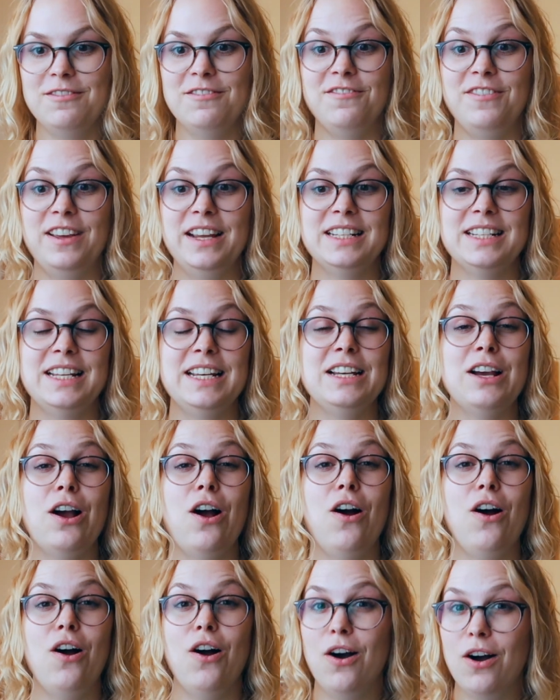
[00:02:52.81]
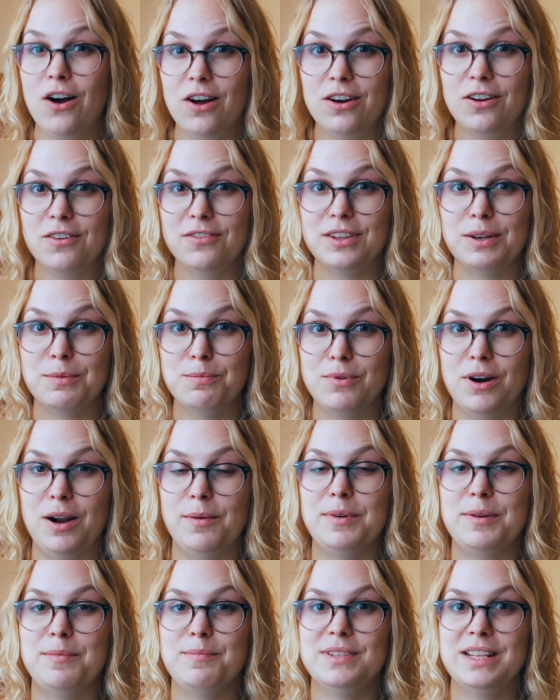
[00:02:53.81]
fixing all of their
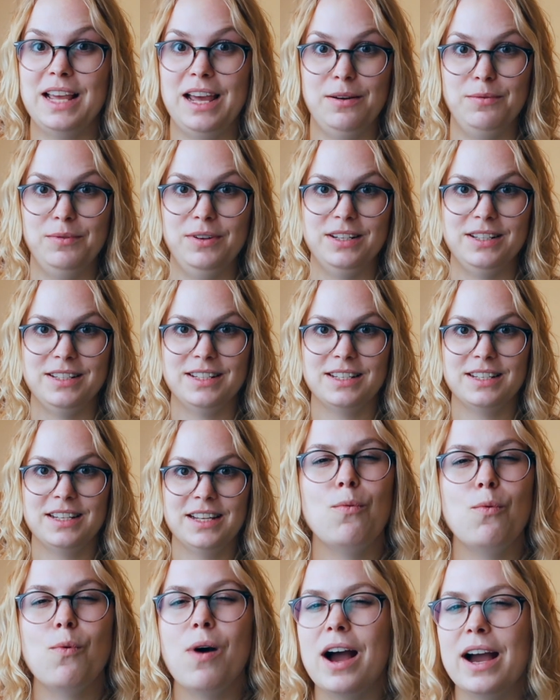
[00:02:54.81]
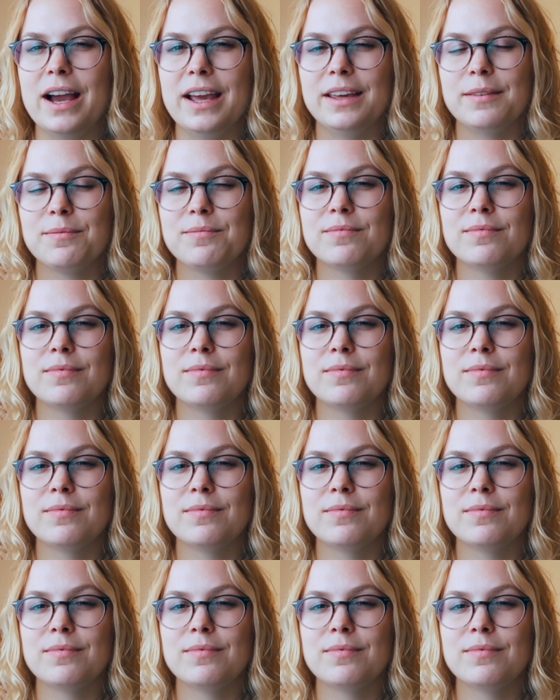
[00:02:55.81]
problems at once. Why?